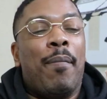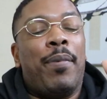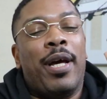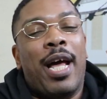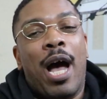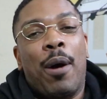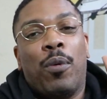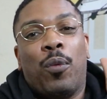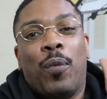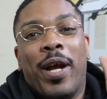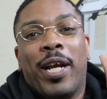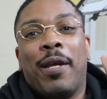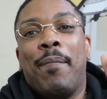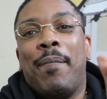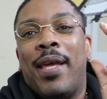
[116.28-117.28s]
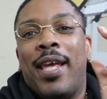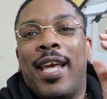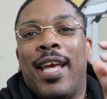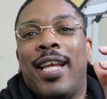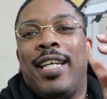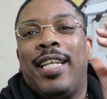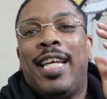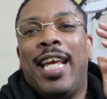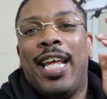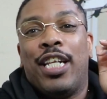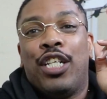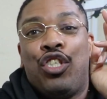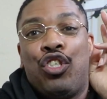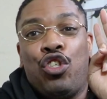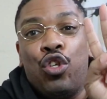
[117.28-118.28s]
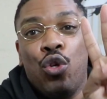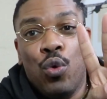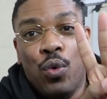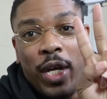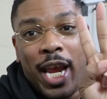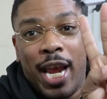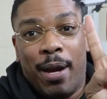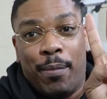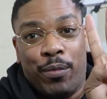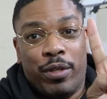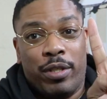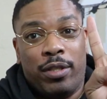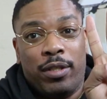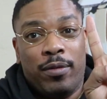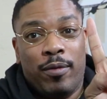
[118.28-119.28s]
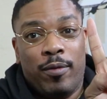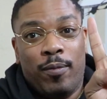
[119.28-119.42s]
But I would recommend getting two cameras.